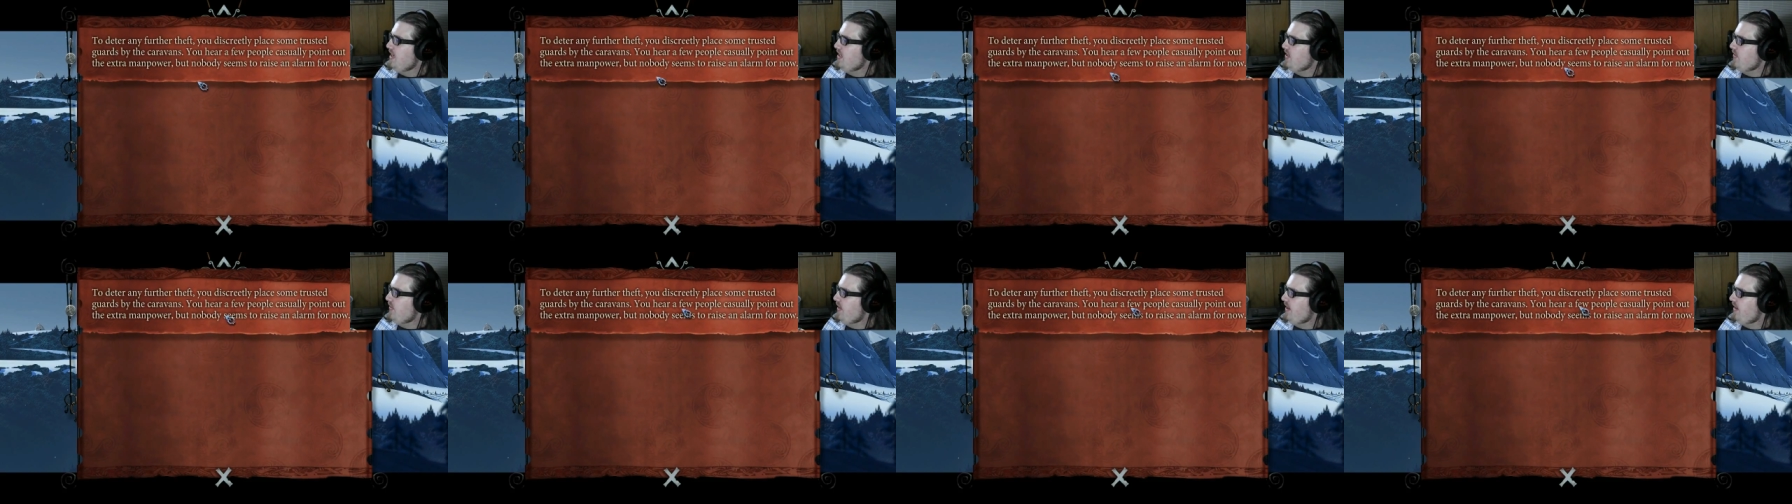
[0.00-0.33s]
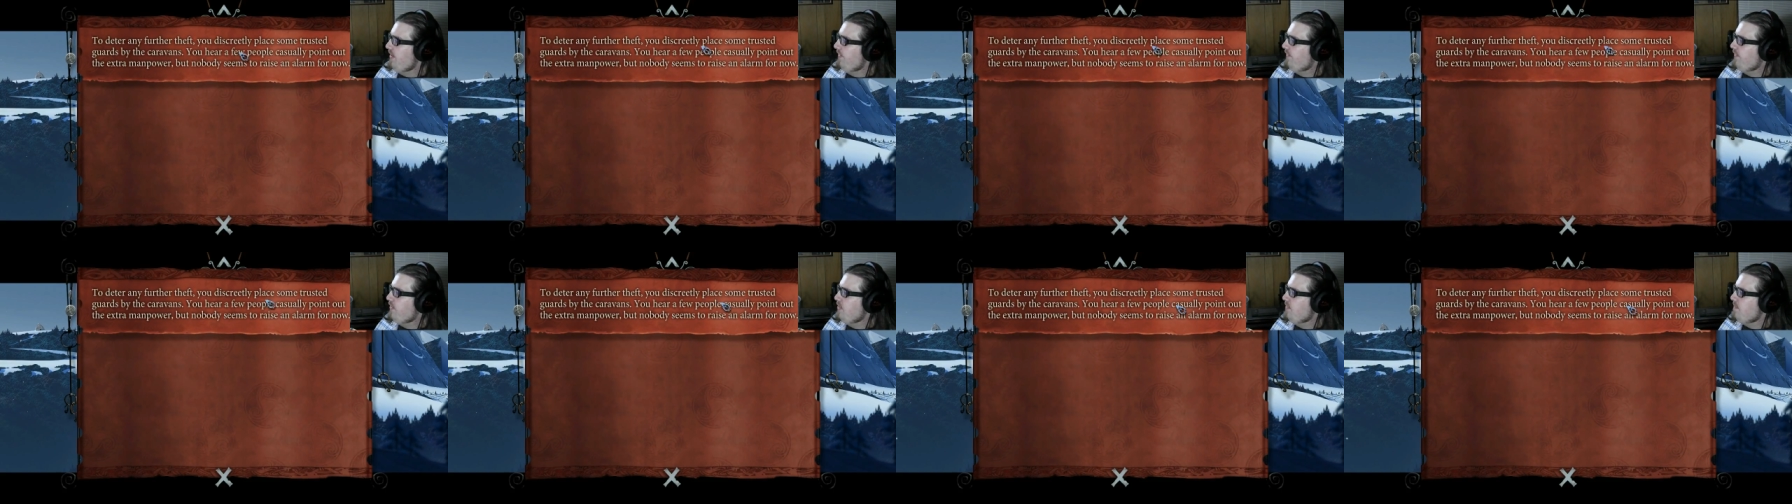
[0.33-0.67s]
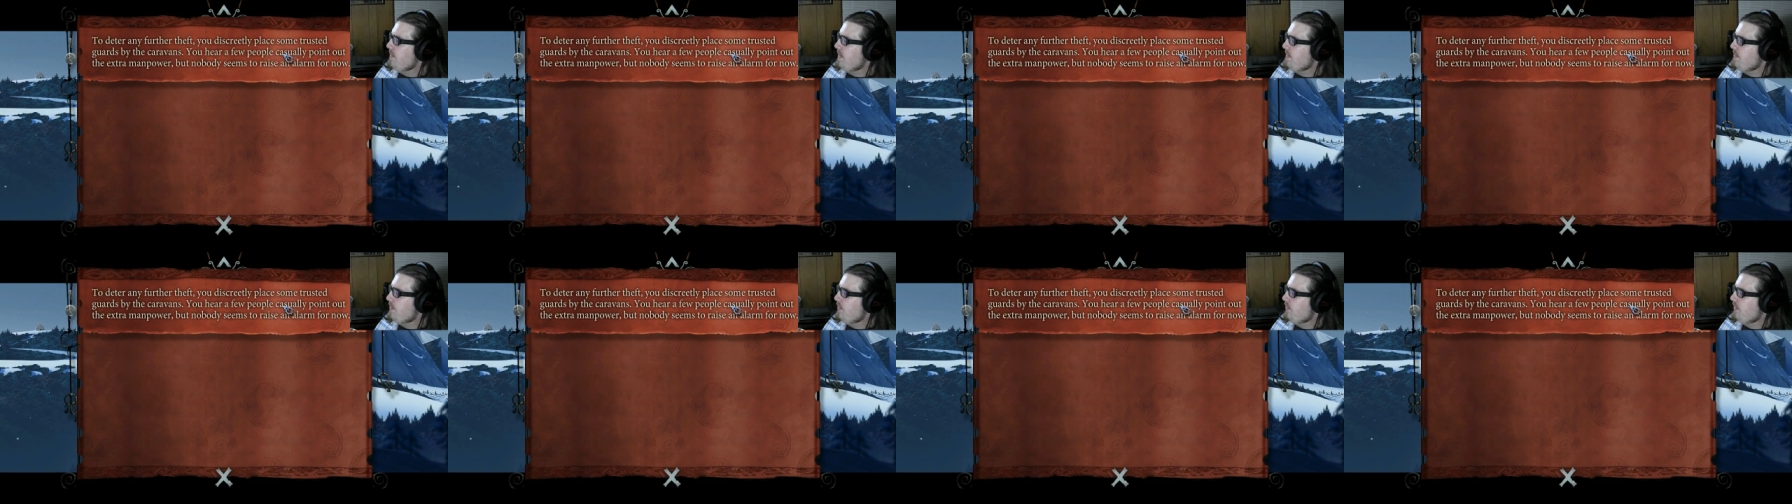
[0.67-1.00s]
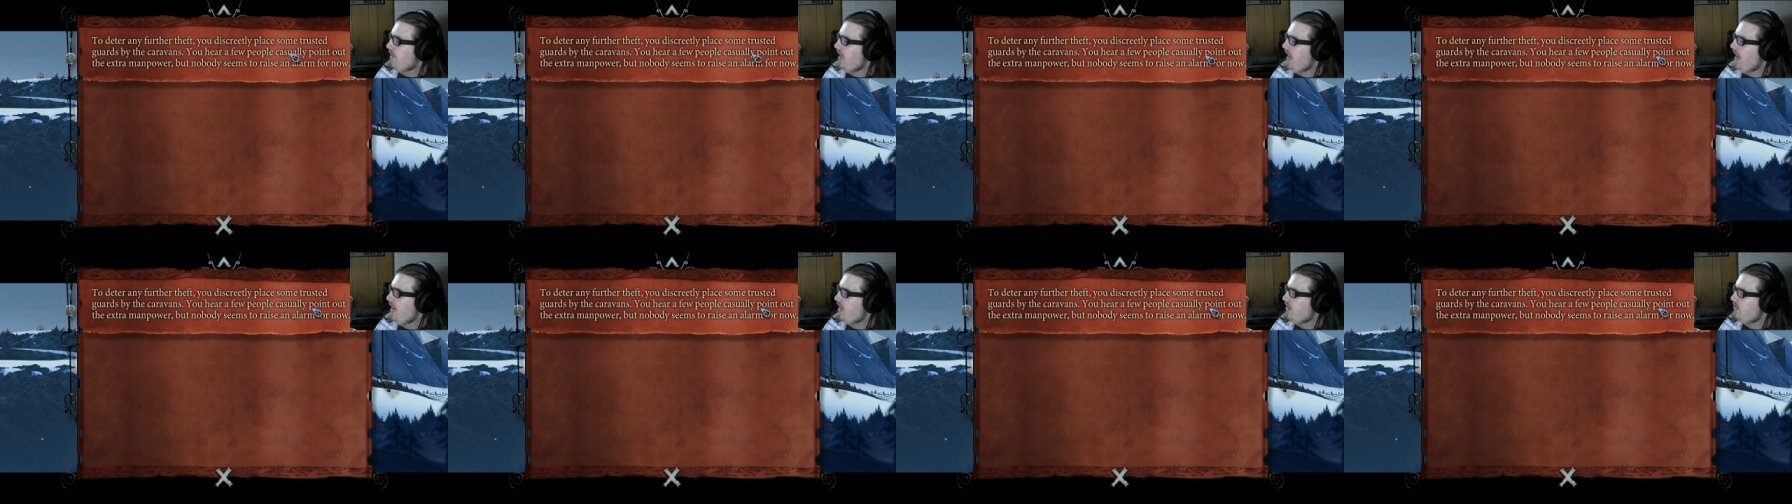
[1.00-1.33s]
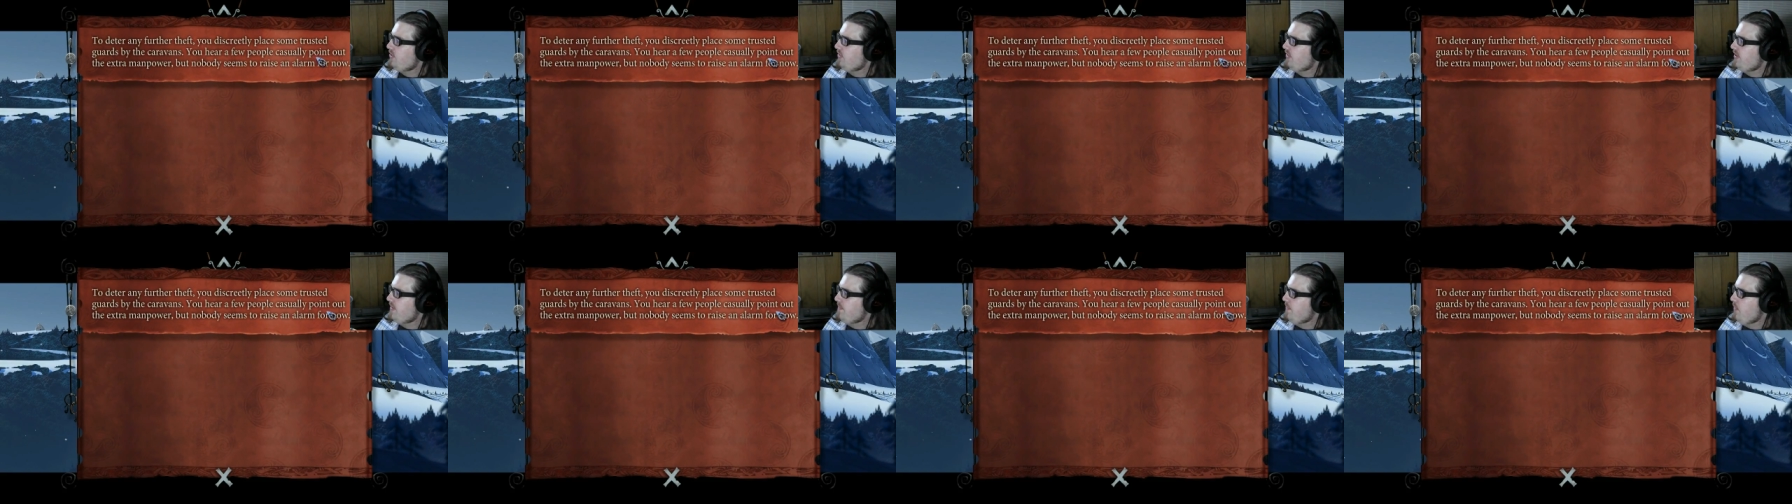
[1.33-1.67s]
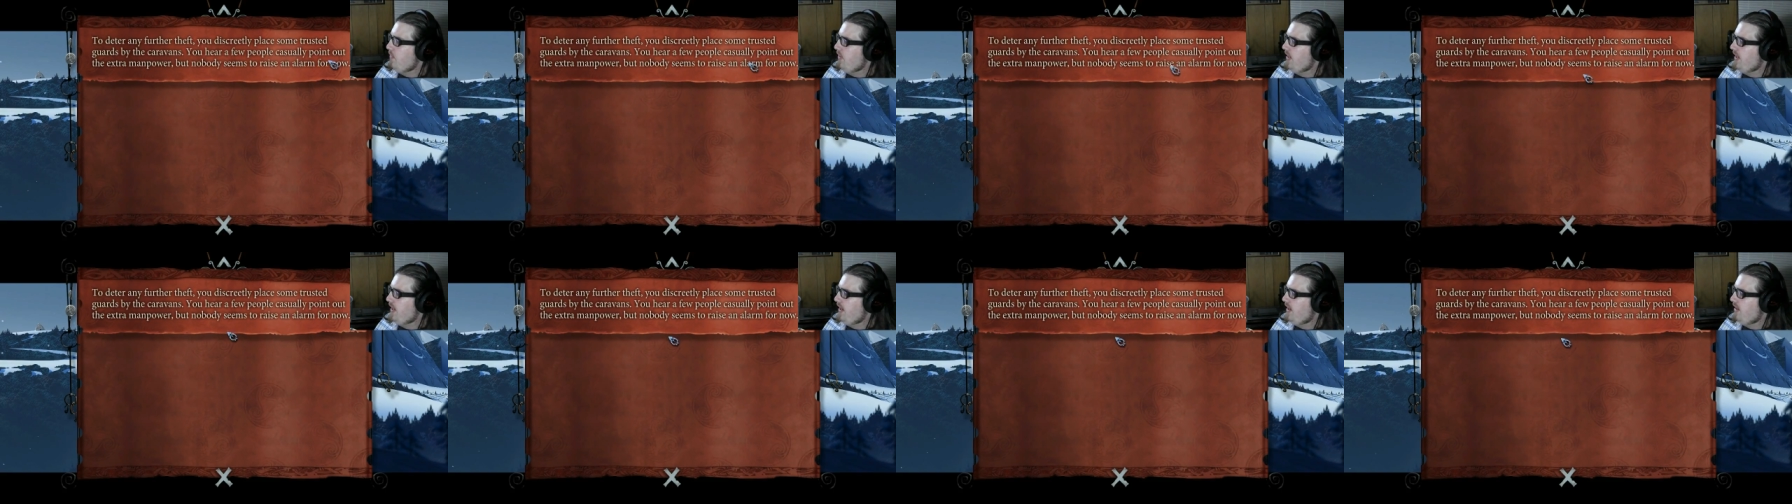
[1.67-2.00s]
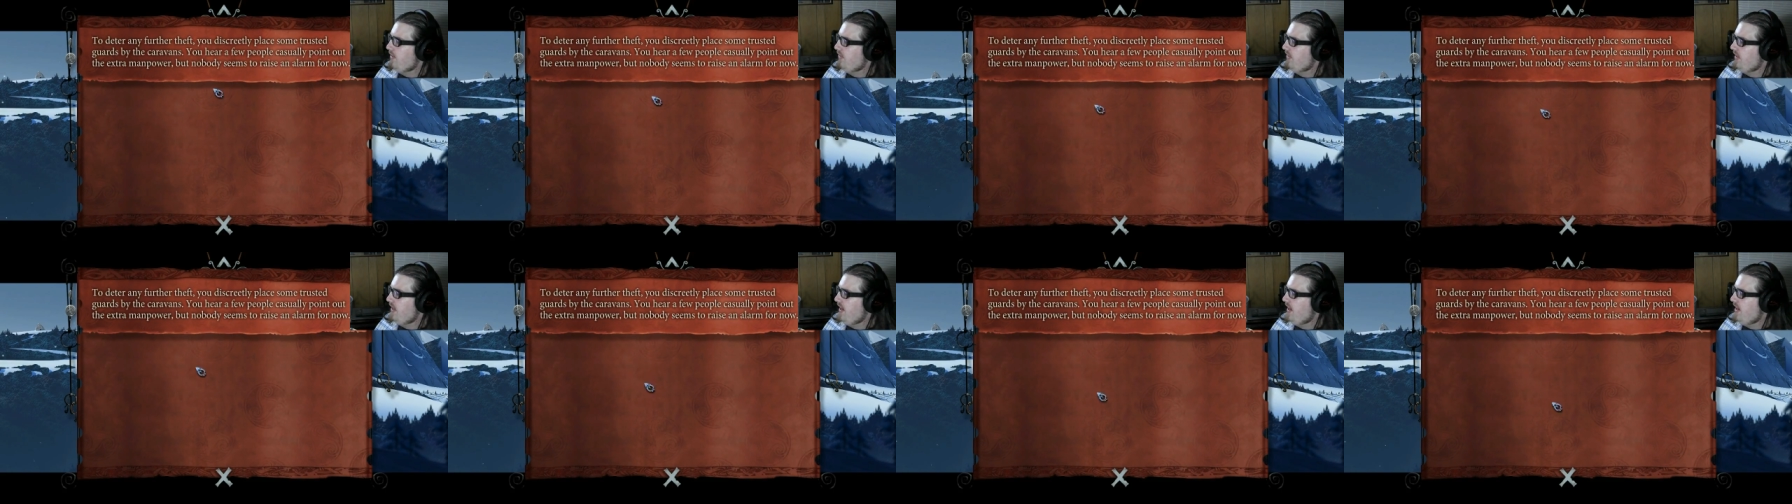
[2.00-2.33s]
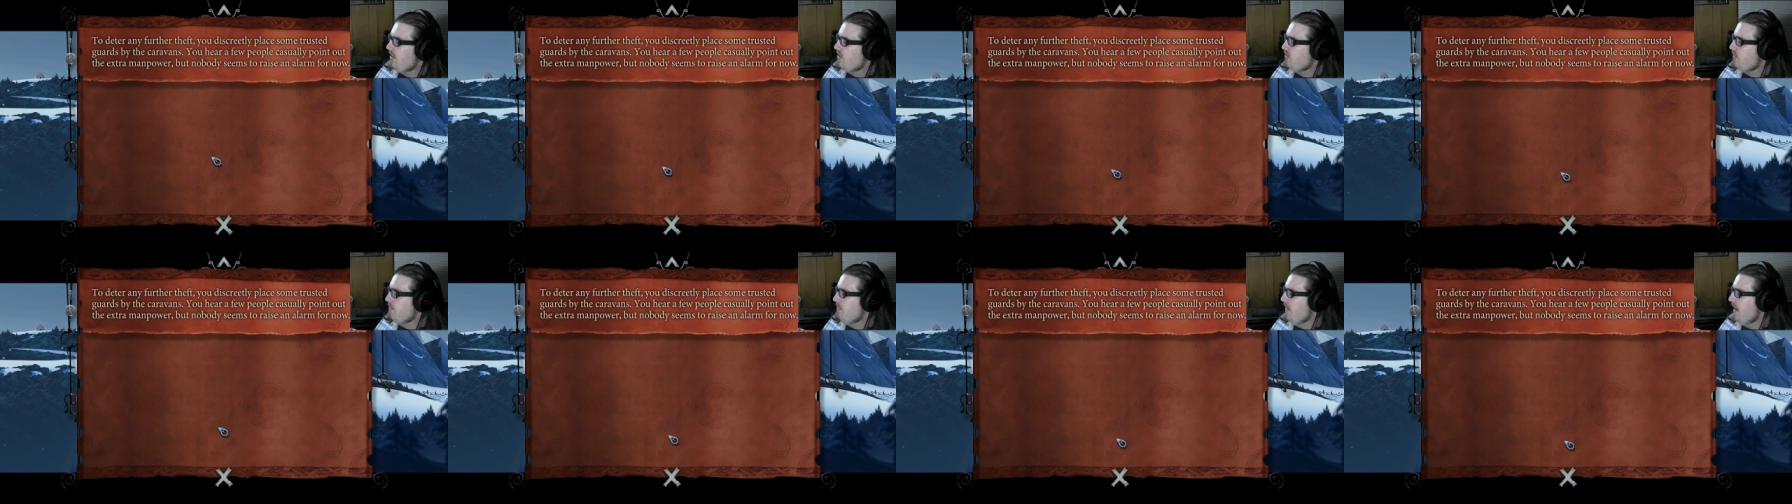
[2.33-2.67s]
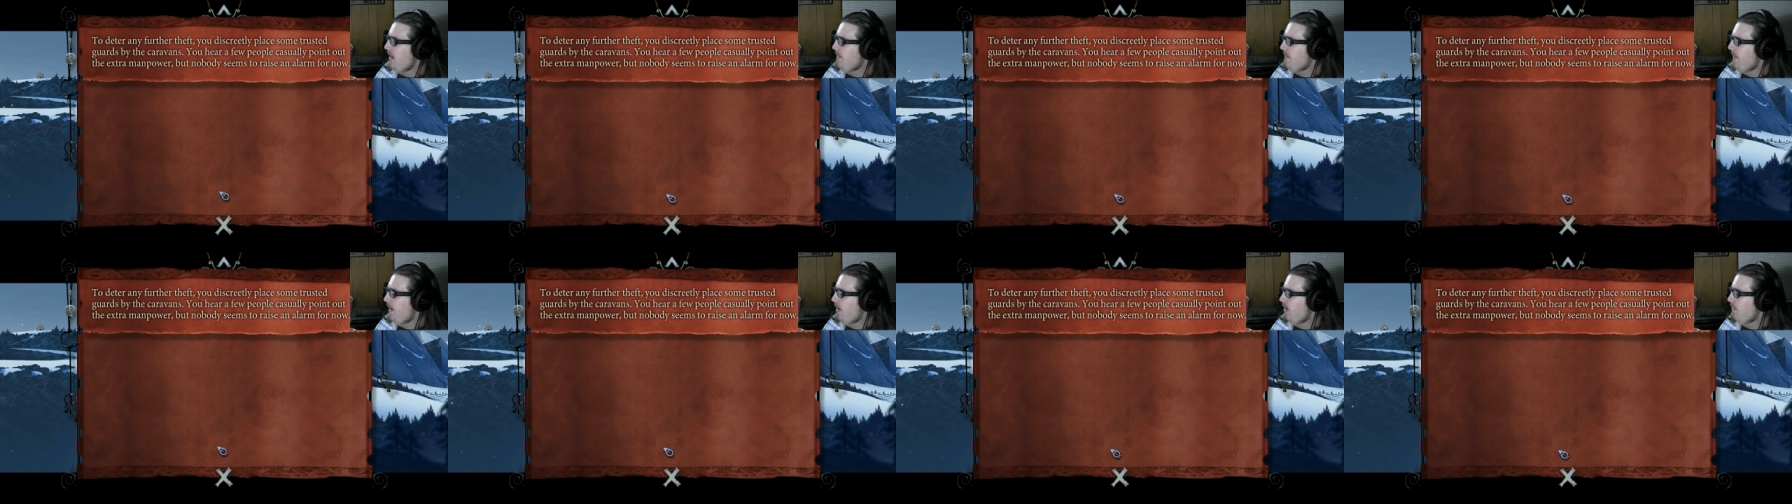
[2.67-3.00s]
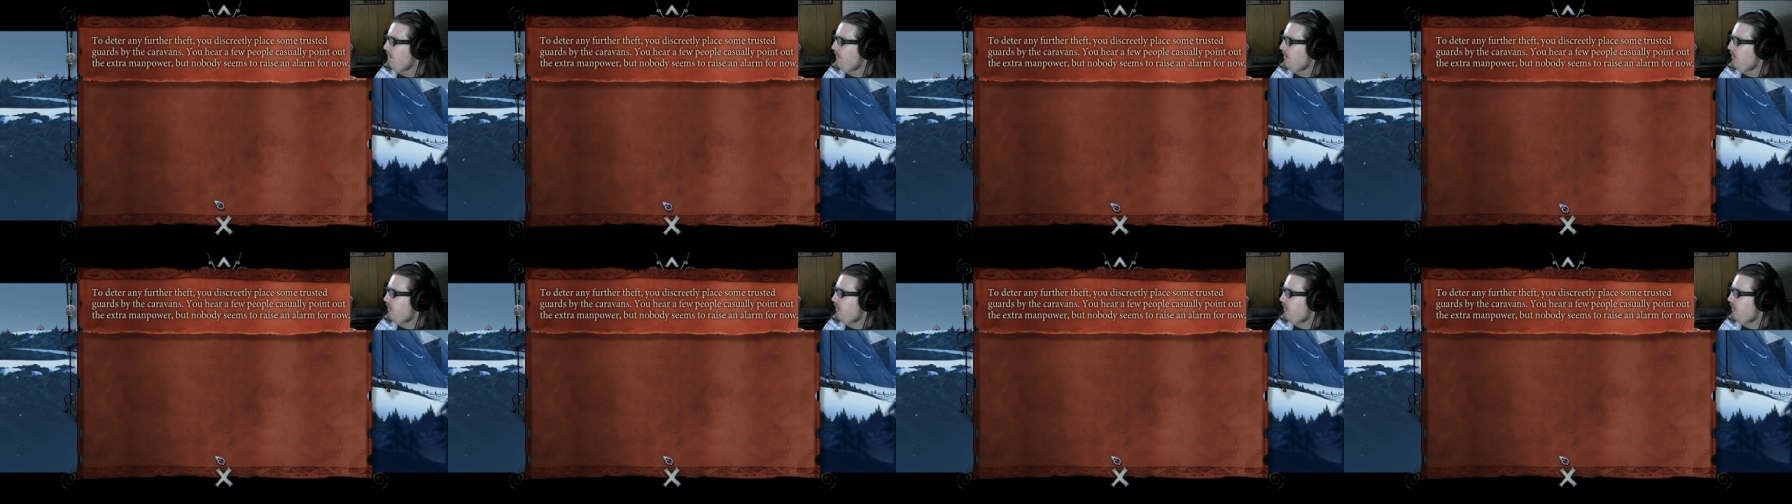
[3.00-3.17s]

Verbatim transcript: You hear a few people casually point out the extra manpower,